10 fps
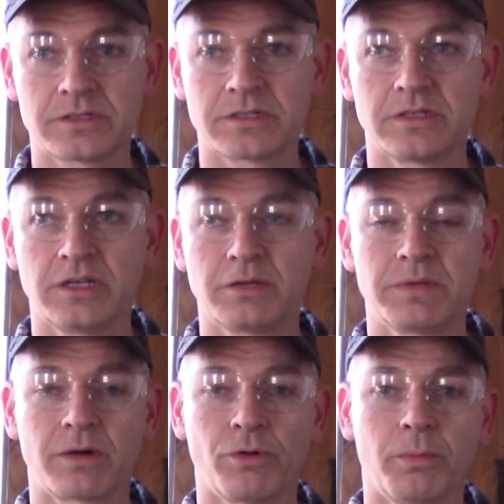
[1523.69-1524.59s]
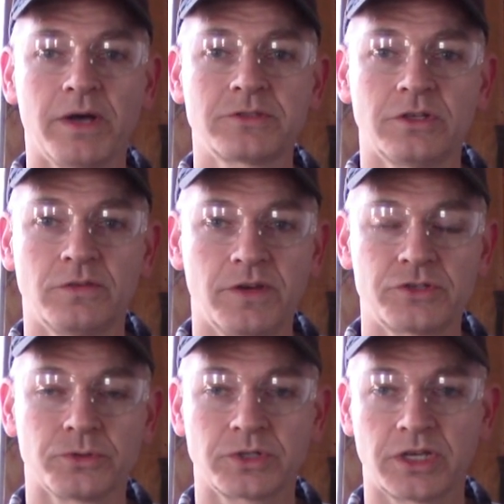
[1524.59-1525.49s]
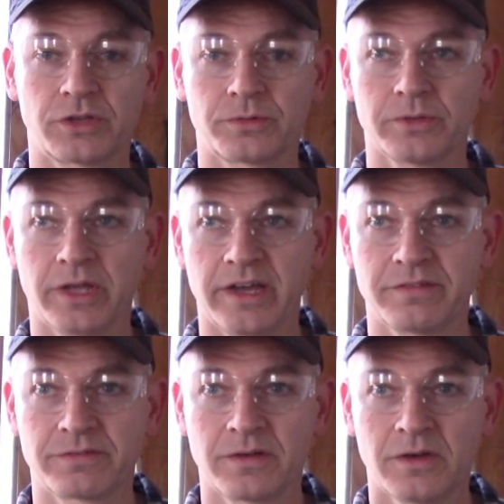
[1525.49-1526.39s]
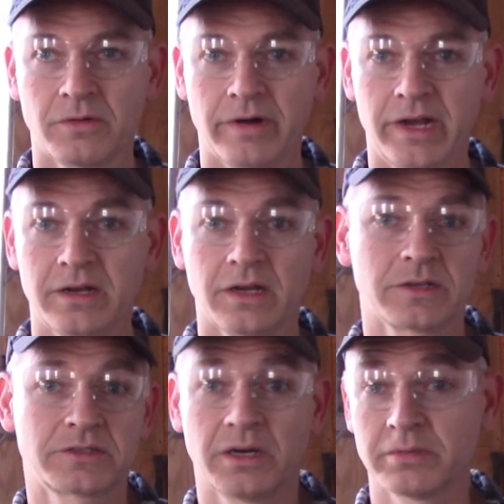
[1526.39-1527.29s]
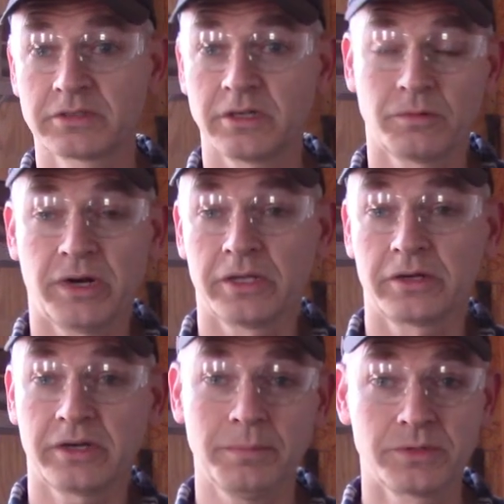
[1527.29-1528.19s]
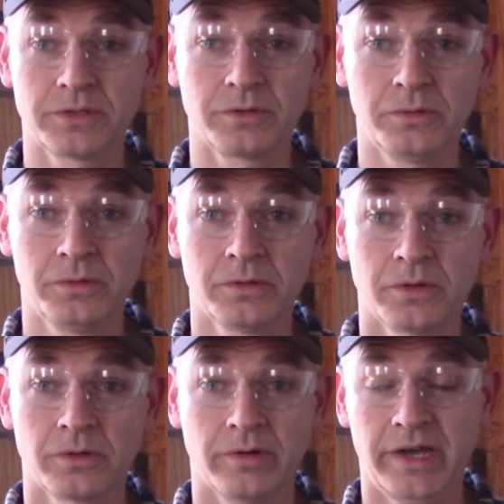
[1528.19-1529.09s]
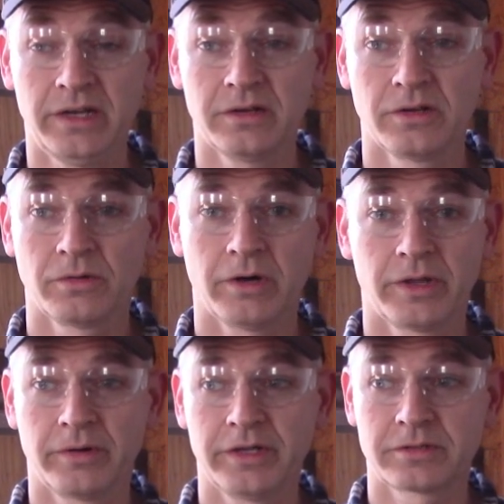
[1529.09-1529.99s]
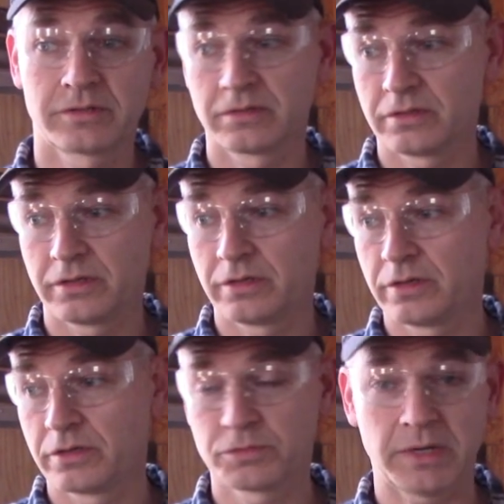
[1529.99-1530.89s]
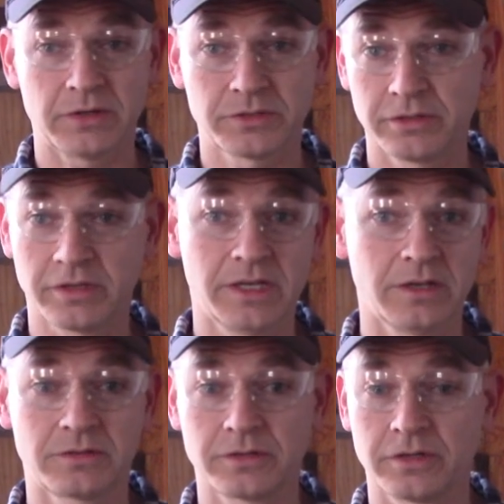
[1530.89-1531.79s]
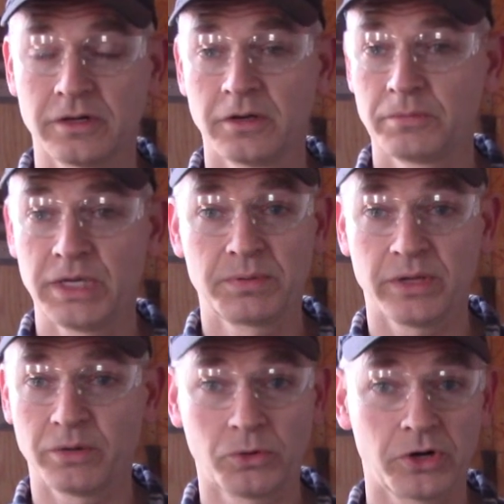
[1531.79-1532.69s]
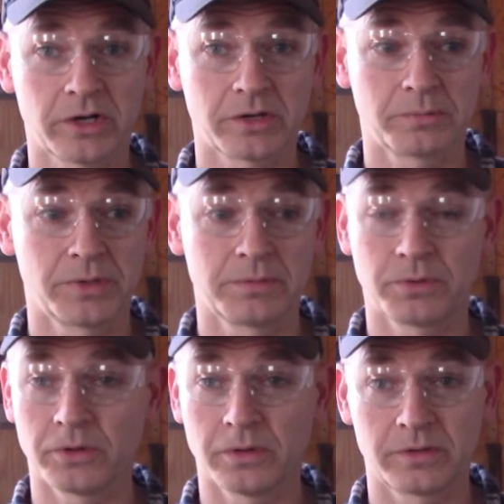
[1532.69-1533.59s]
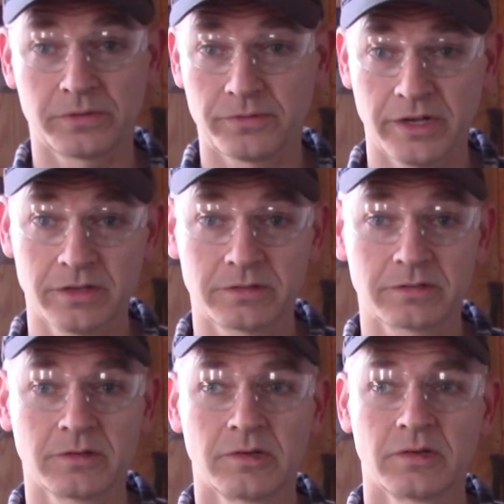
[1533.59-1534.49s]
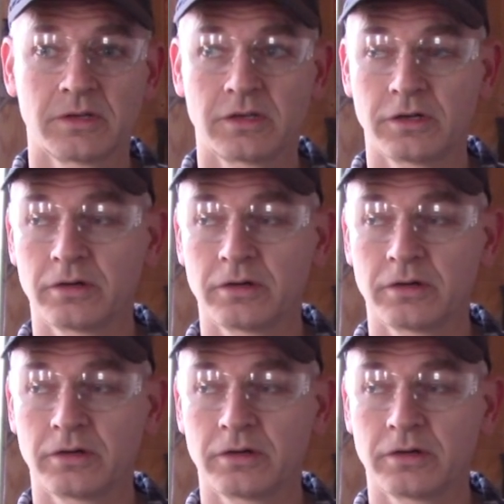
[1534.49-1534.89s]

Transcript: need to be a robust individual to get through life, right? Because someone's going to want to look up to you, right? Whether it's your spouse or your kids or people at work or people, your friends, you